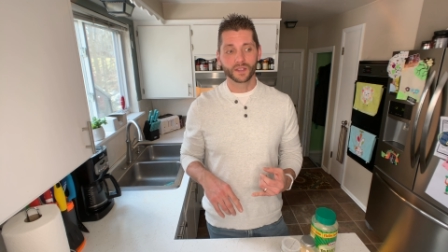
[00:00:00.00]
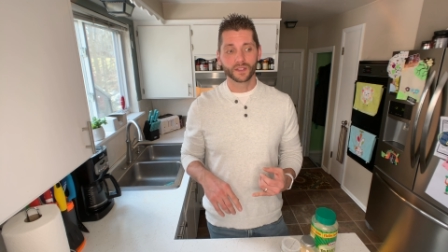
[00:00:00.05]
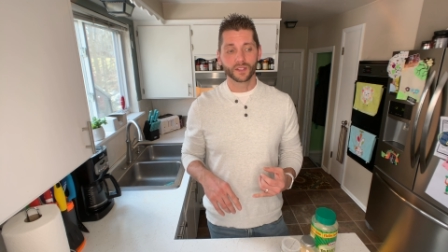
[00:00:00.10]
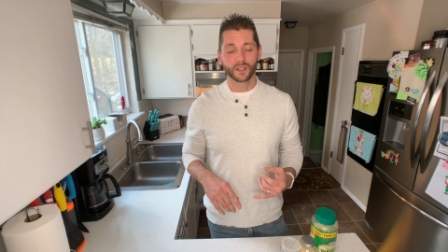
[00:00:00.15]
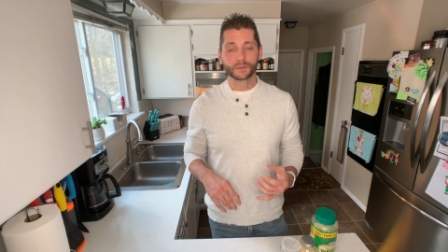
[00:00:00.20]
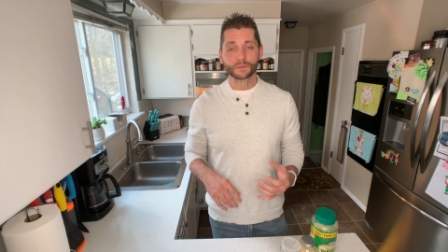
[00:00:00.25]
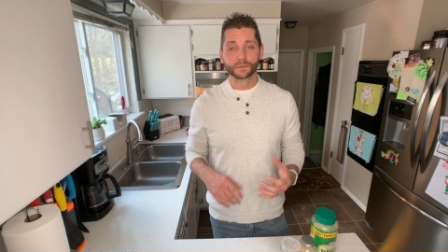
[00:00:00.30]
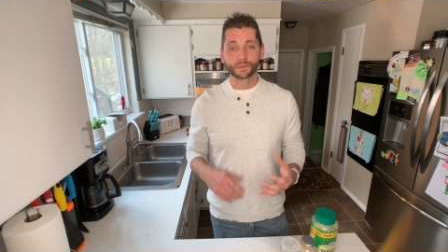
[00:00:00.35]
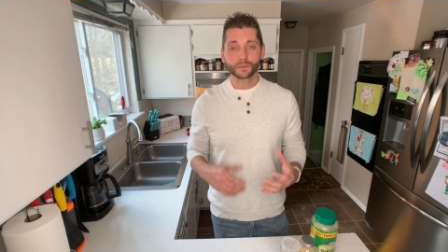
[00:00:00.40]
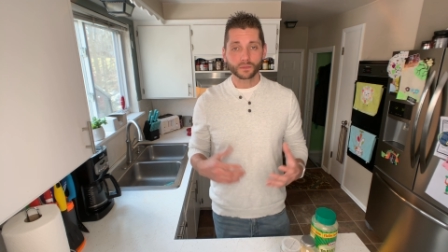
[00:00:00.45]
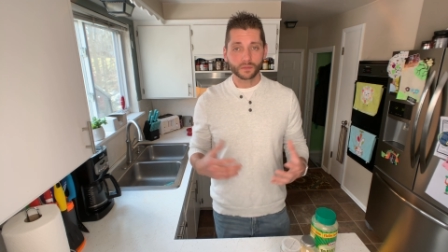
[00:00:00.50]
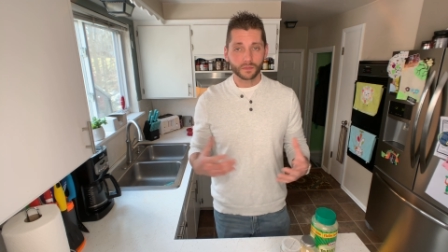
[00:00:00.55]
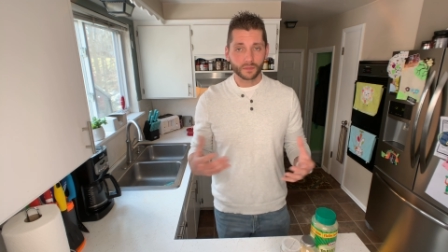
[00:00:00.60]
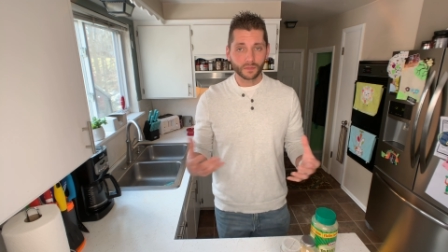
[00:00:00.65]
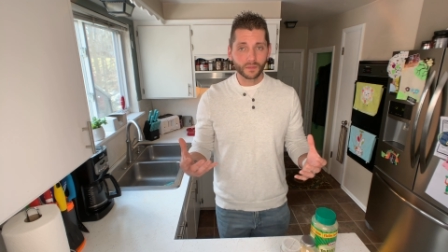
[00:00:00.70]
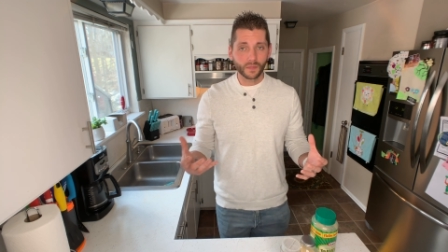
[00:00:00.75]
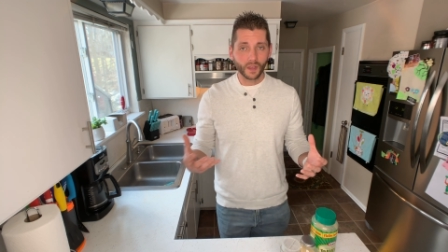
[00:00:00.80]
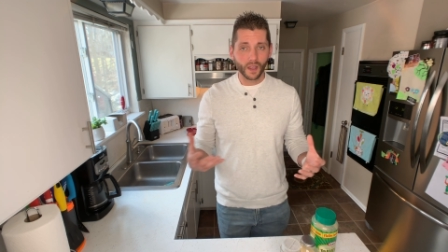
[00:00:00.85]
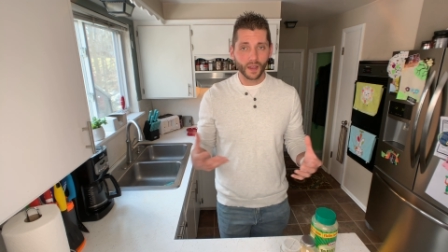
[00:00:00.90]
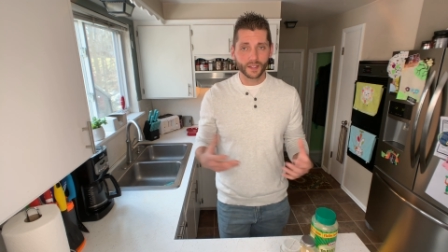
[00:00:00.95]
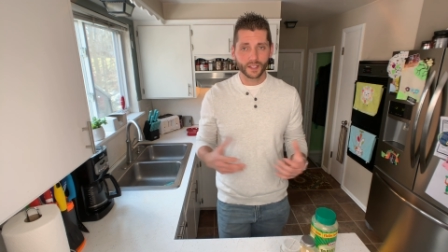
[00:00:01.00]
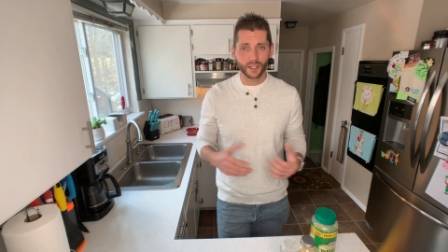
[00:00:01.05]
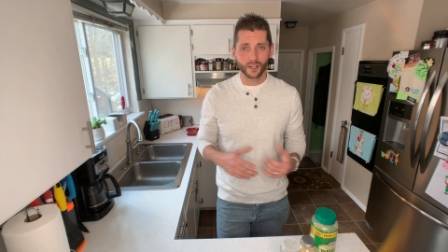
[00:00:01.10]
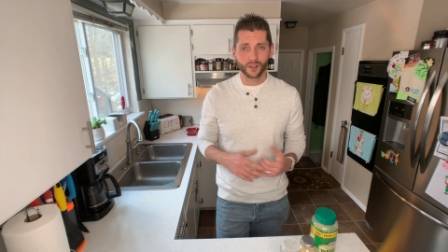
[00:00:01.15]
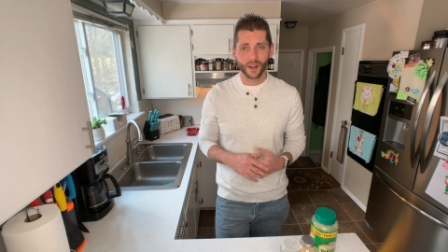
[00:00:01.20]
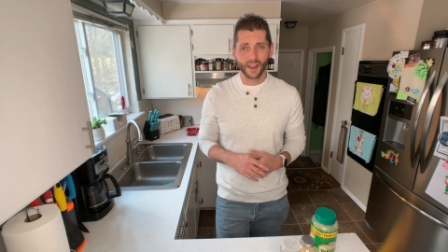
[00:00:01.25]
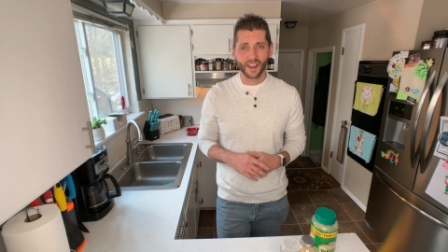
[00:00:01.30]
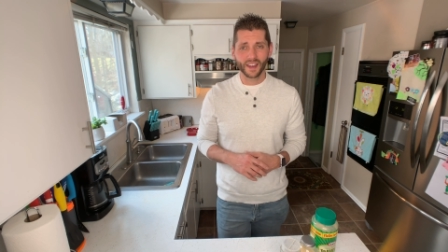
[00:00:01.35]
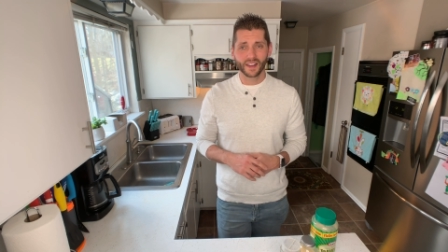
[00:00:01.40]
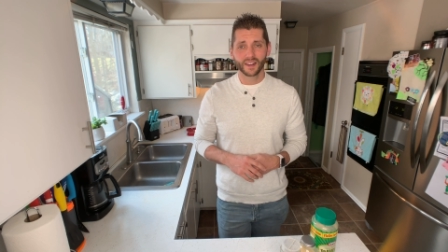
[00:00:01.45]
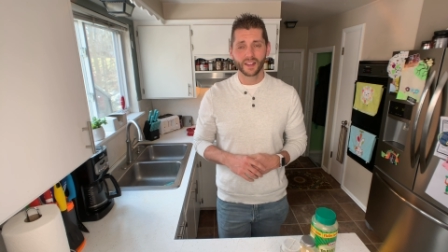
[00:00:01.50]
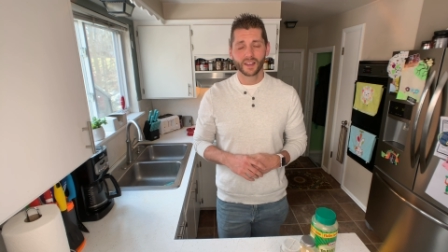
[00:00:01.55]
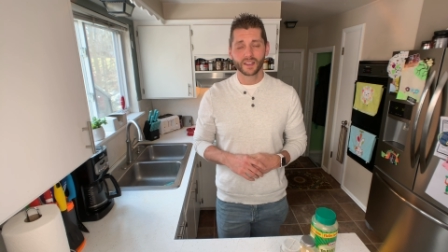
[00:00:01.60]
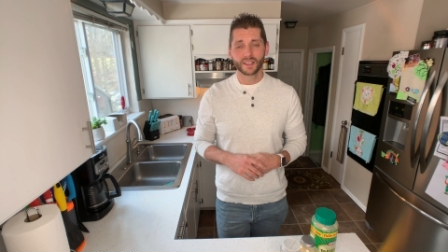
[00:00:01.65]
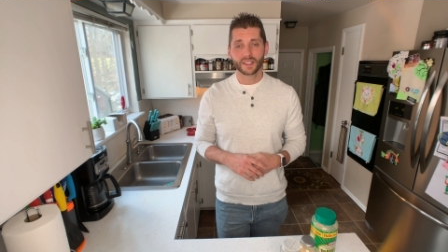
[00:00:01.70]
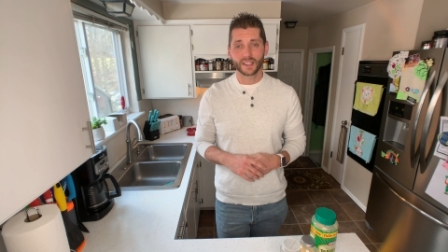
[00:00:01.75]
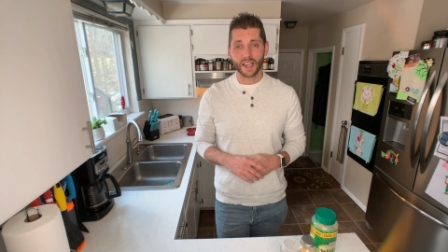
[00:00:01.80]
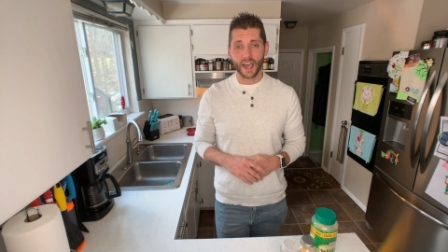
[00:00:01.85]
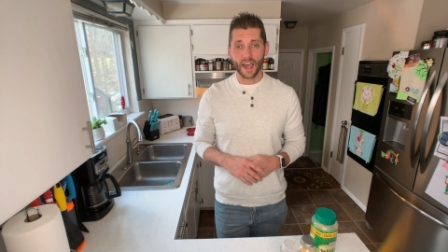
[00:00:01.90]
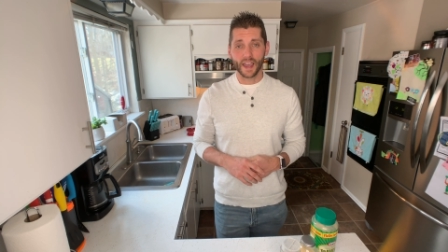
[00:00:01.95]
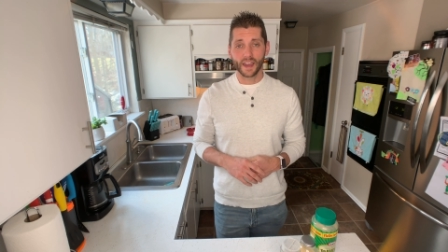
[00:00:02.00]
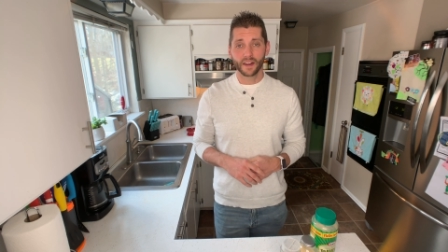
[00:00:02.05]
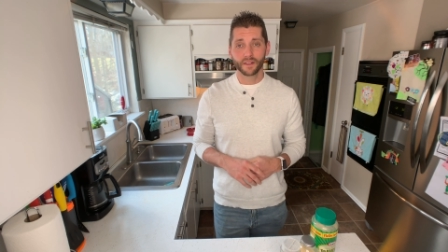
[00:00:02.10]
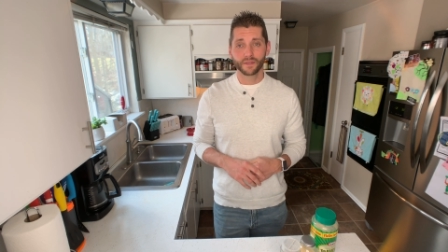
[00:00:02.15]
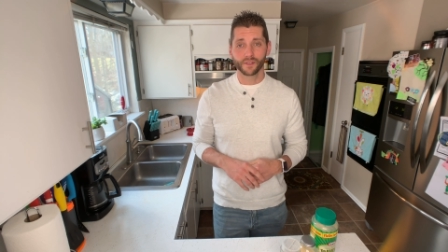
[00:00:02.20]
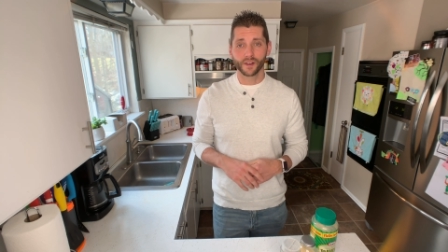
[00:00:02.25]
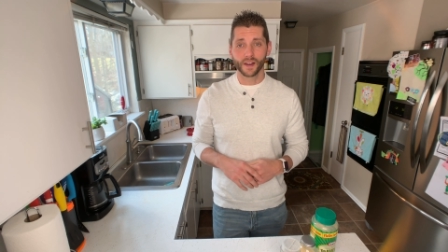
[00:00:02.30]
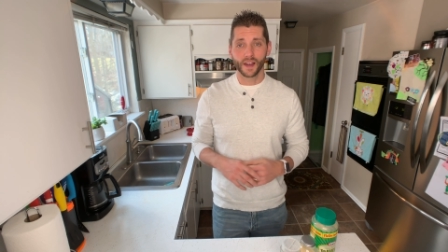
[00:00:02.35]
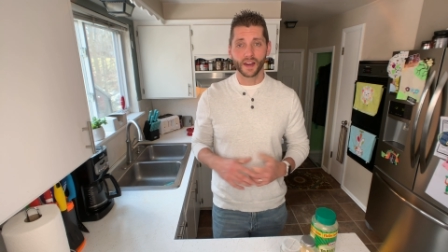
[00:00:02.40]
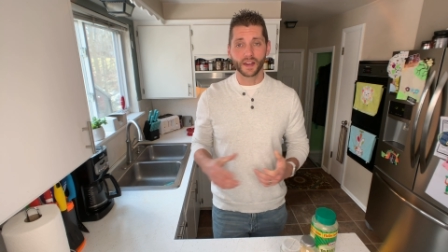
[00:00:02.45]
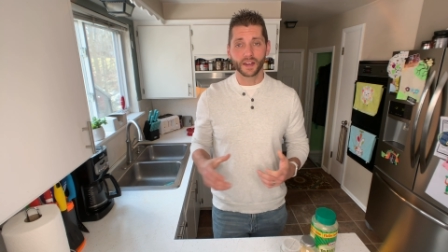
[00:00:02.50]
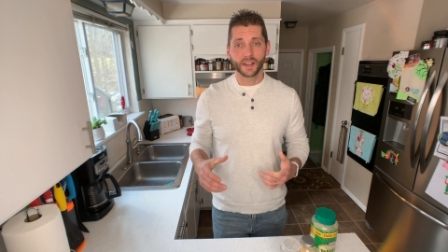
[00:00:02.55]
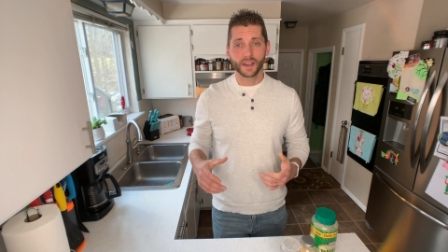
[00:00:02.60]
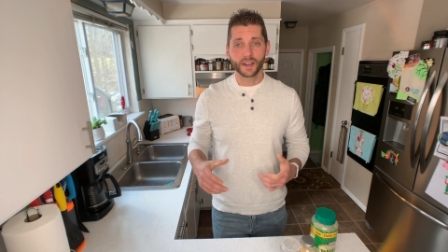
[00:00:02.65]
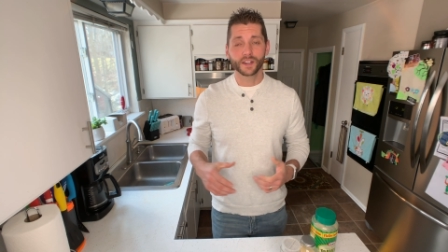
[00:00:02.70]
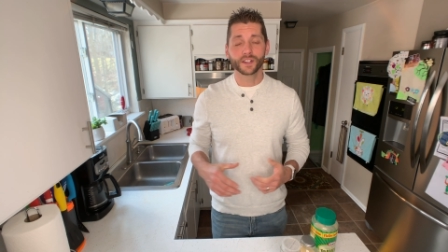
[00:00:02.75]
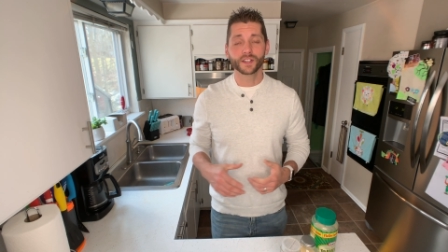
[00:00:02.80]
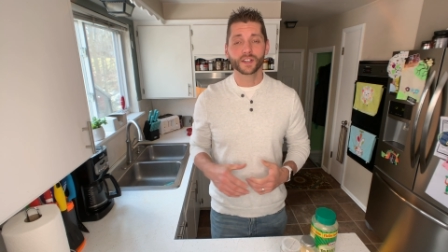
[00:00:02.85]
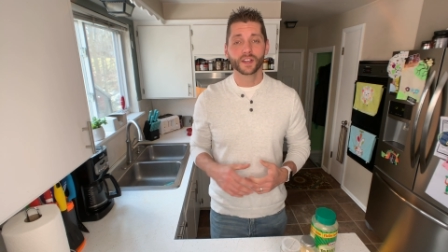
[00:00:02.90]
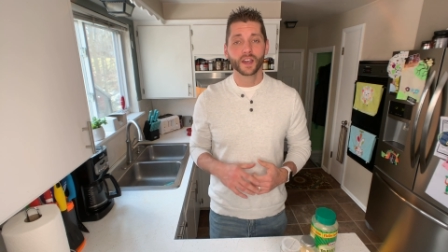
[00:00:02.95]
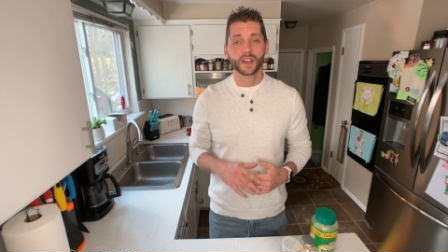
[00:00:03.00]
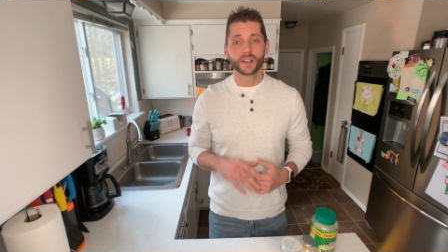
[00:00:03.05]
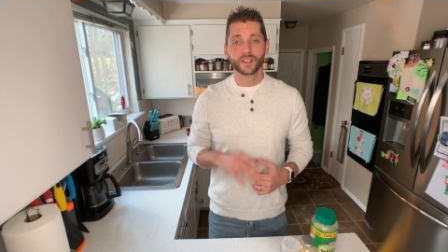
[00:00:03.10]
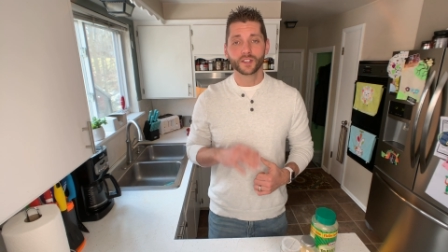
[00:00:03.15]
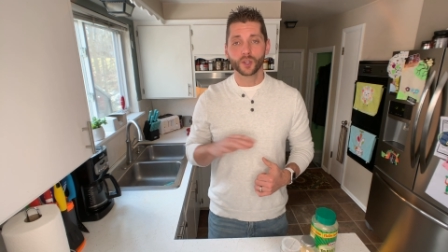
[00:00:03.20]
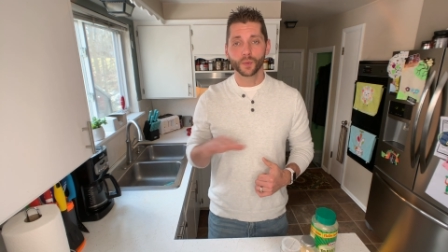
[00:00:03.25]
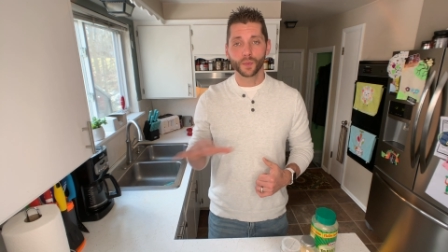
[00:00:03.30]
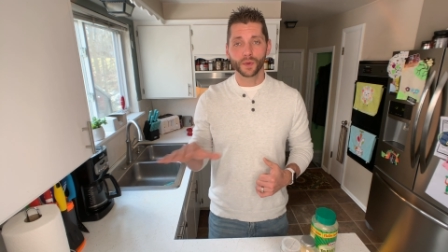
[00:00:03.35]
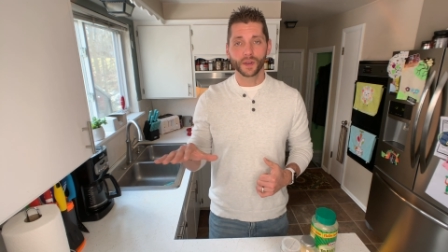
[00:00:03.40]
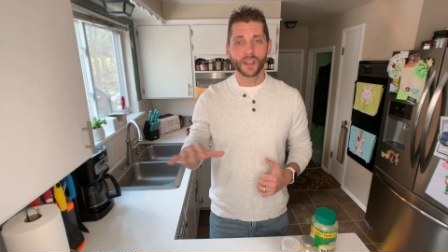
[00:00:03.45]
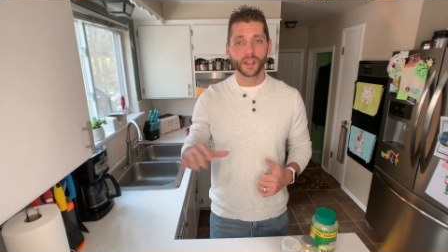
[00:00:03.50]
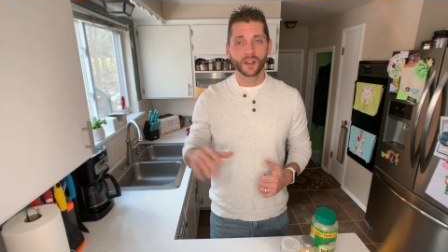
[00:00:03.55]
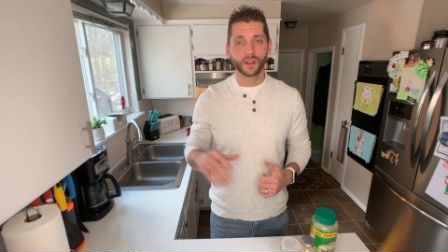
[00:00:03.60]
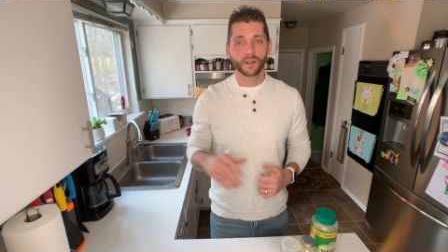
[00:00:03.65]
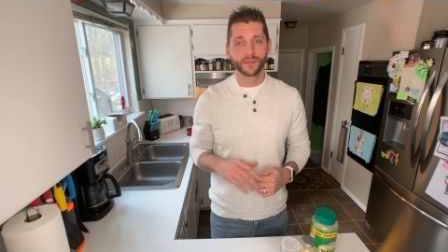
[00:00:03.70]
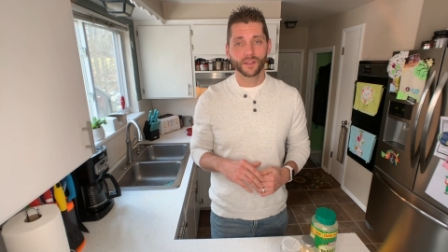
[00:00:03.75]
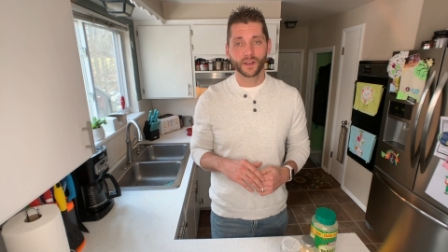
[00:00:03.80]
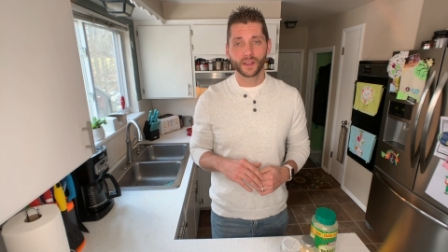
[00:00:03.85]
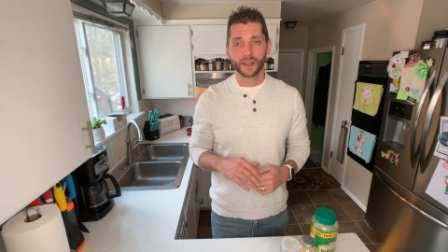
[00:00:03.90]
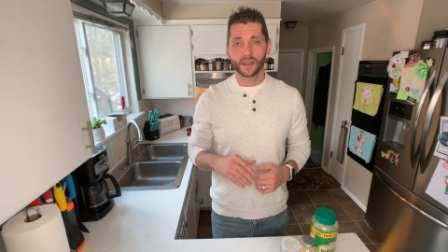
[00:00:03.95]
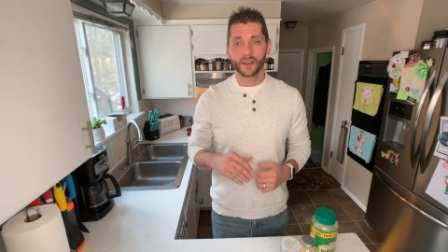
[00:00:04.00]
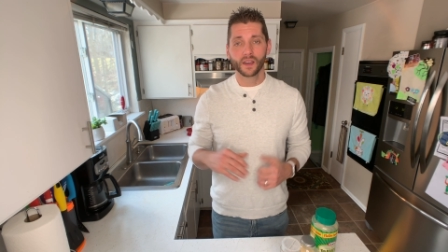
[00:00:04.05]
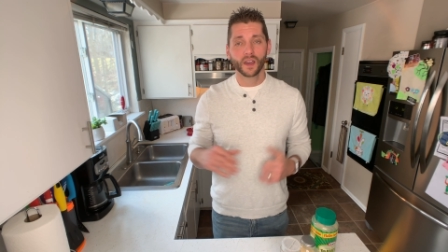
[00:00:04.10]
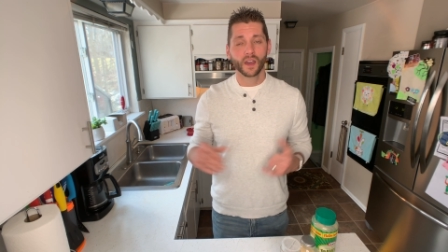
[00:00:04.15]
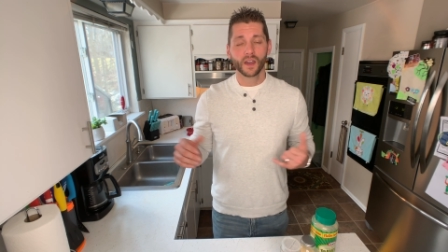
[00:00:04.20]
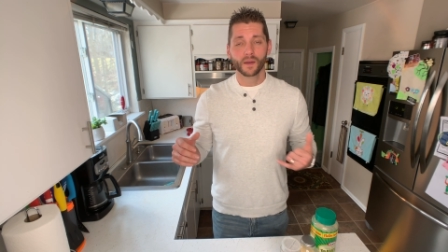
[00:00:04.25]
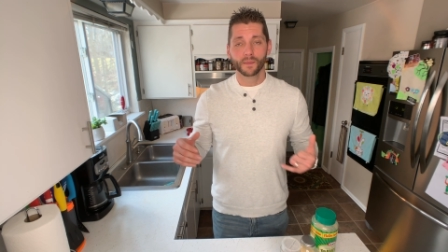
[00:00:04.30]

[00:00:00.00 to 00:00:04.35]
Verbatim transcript: So it's a great side for any dish, super keto friendly.